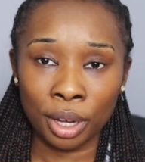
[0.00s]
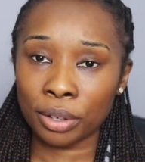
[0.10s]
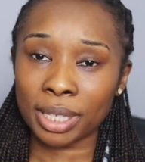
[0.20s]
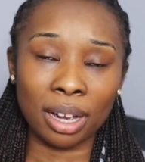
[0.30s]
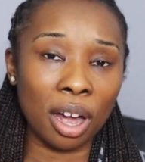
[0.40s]

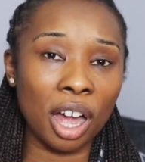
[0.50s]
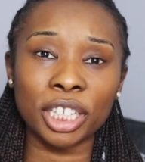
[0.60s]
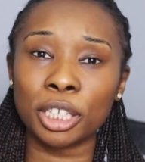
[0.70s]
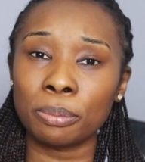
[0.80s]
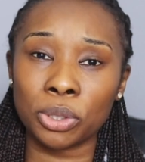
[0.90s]
because I
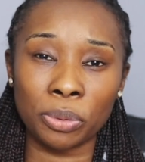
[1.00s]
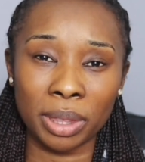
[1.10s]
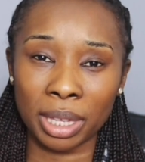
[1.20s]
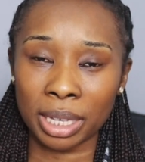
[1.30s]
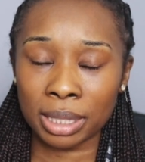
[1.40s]
can't keep
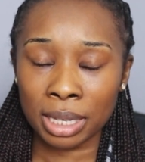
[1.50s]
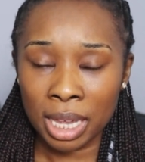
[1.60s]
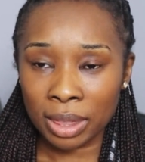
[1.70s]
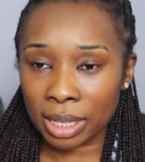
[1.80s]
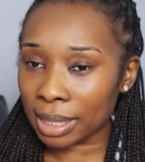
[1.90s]
doing this.
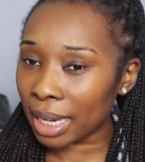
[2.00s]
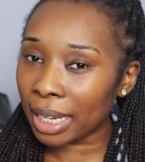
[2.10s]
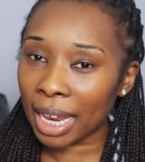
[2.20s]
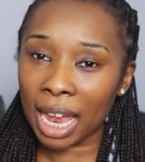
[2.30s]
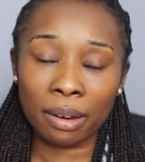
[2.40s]
The
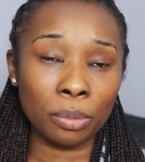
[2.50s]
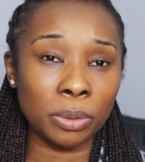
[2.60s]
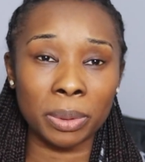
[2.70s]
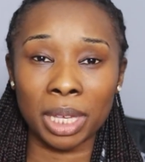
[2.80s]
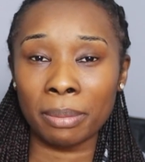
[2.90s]
second area
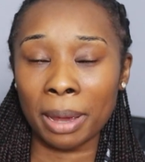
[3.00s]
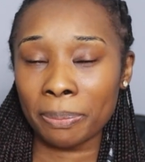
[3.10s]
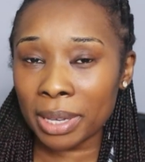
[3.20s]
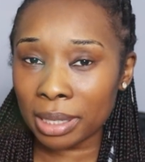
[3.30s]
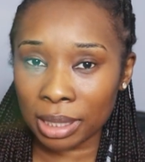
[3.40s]
was within my
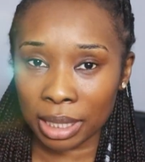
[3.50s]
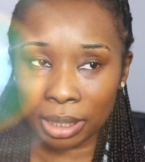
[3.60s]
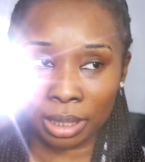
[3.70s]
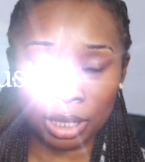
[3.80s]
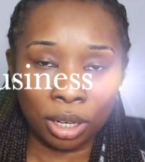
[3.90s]

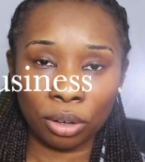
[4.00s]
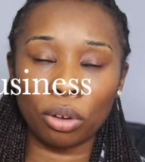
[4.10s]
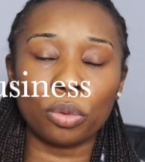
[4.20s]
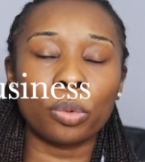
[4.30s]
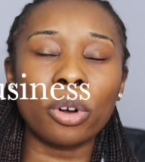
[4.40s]
business.
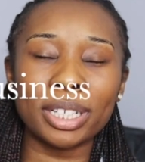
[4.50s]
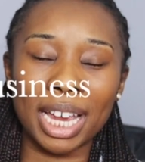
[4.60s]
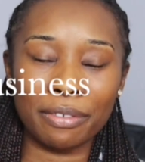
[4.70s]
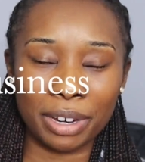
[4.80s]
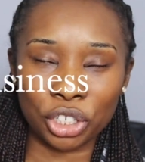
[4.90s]
God, what
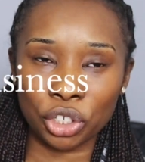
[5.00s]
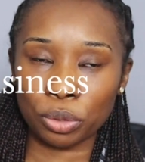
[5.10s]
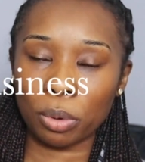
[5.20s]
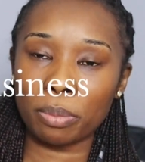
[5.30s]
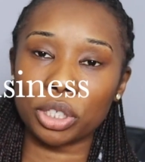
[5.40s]
direction
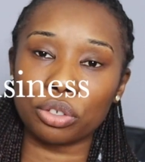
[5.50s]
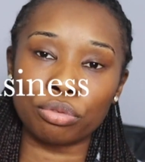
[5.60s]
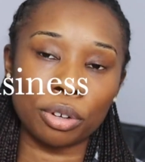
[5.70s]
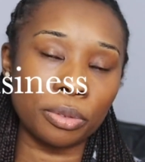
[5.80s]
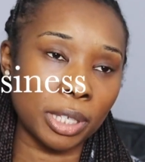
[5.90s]
do you want me to
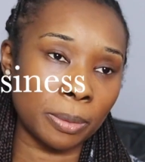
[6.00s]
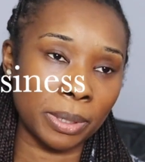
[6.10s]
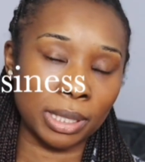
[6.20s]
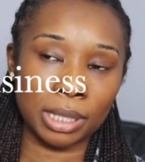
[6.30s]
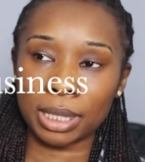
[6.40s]
grow this
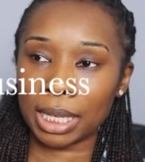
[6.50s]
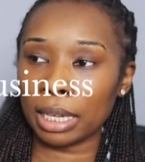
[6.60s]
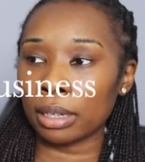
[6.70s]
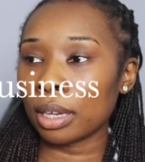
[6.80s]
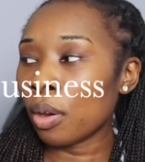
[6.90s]
business
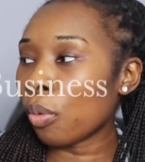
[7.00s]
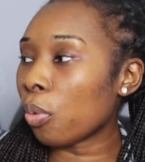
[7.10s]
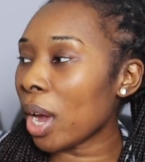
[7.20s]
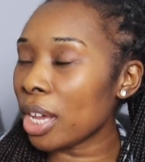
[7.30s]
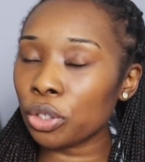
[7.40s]
in?
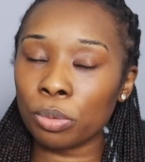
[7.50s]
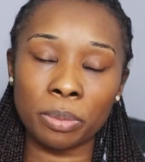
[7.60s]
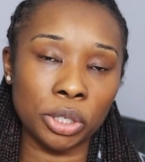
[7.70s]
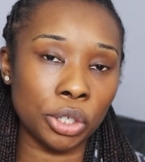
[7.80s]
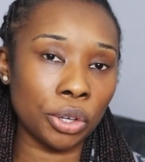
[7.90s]
Where do you
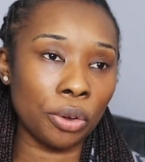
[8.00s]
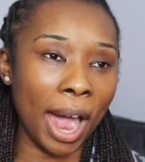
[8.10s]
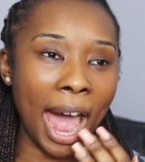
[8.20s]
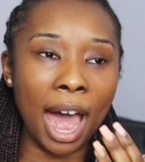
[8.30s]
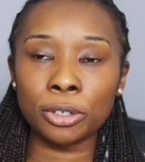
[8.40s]
want me to go?
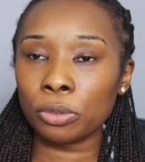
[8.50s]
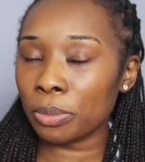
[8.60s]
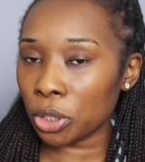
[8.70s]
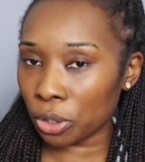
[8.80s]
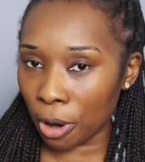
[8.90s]
How do you
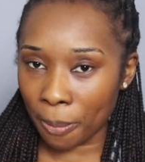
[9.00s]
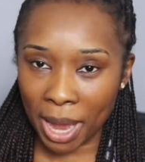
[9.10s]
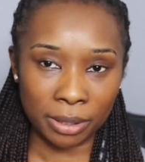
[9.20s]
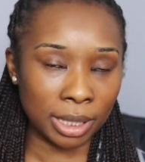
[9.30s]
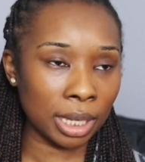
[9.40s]
want me to go
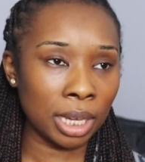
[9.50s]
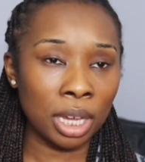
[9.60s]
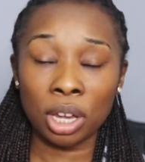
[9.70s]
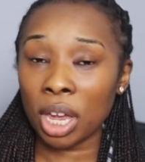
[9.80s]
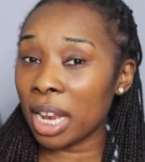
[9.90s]
about it?
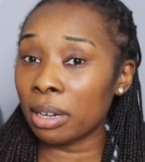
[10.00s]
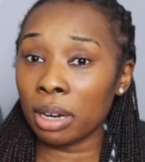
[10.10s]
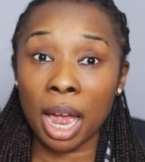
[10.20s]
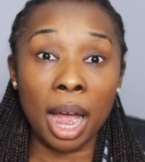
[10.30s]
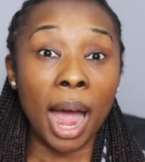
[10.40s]

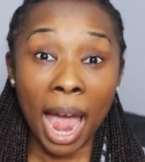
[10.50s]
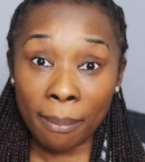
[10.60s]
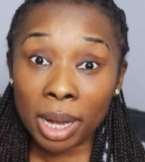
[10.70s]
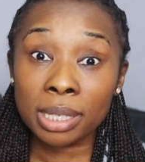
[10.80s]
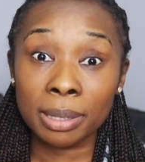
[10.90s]
And I
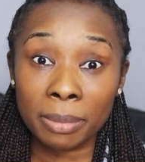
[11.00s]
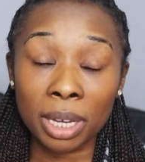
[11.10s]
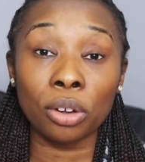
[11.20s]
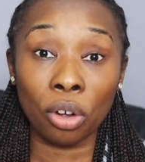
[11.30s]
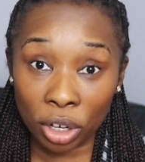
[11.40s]
must
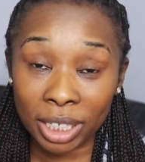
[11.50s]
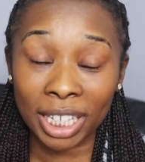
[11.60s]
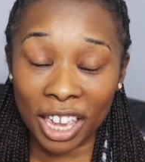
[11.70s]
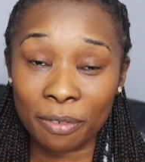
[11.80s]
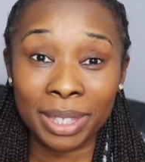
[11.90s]
admit,
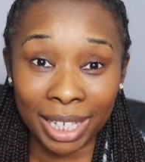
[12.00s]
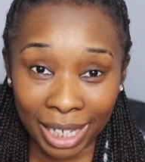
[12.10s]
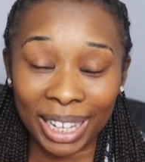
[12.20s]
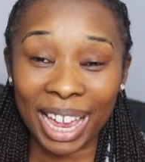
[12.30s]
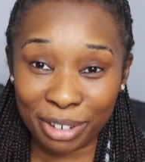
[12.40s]
God gave me the
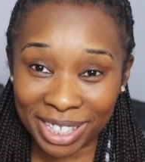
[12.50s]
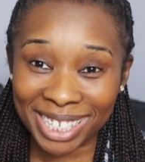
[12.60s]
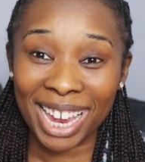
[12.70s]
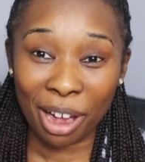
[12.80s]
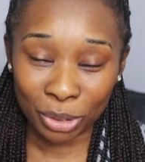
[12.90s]

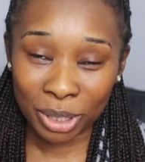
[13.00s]
clarity I